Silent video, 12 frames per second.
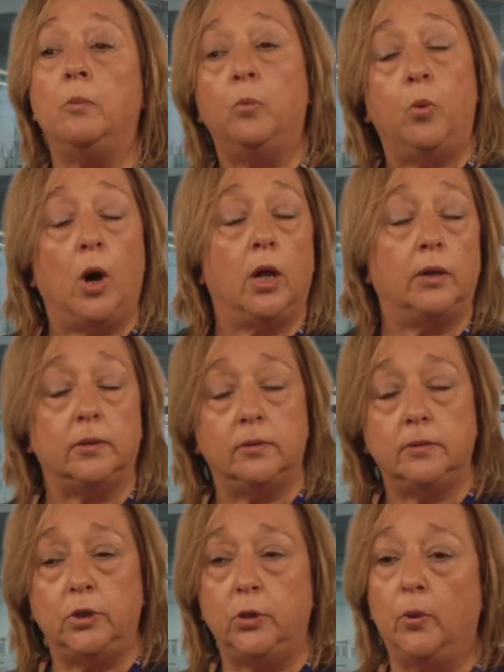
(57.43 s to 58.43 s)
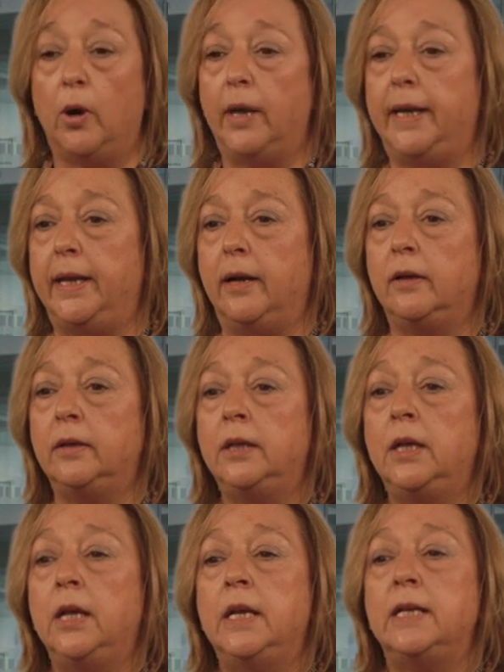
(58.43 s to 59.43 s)
while you are here.
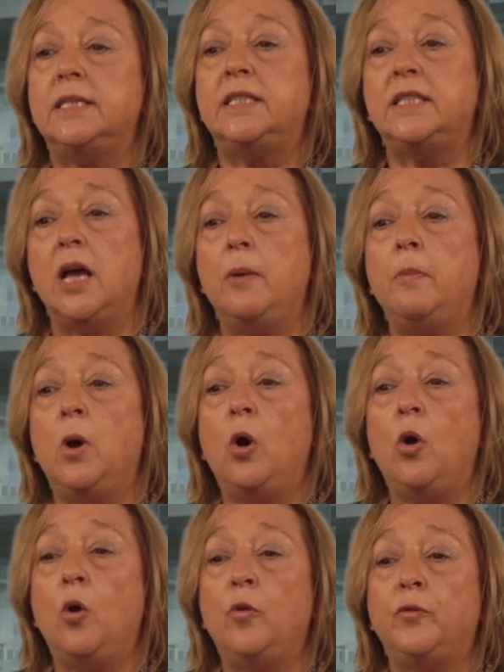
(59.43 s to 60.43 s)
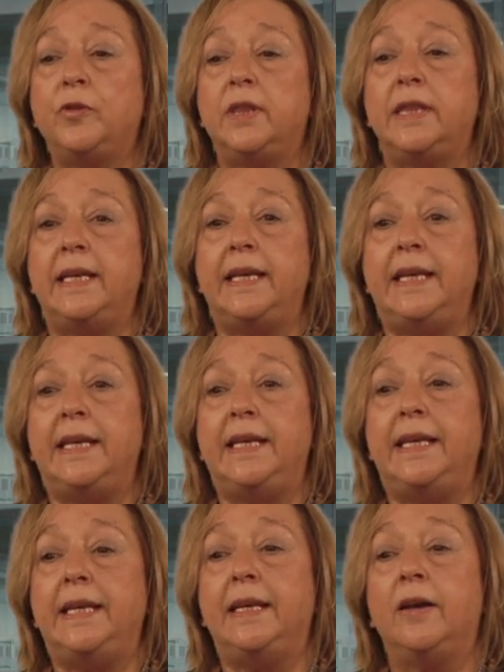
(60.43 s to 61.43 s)
Some of
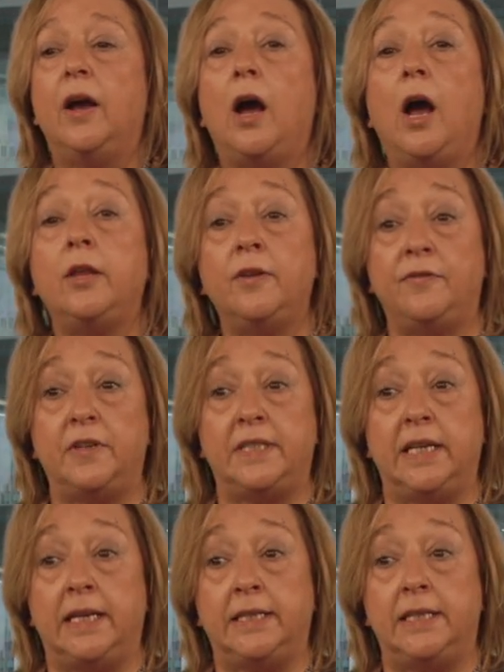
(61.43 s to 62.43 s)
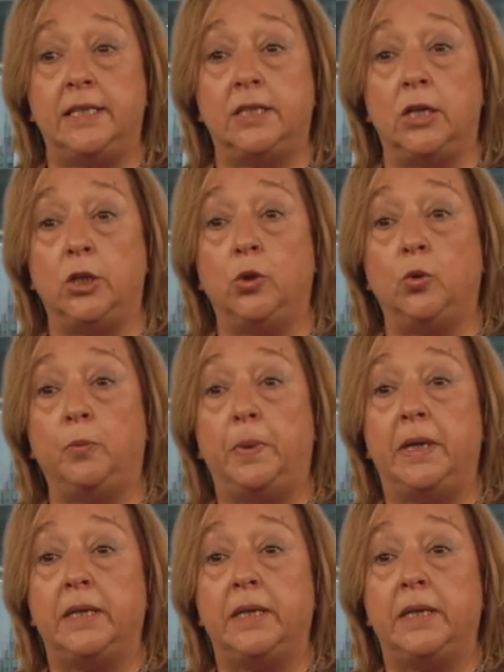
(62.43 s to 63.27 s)
the other facilities that you will be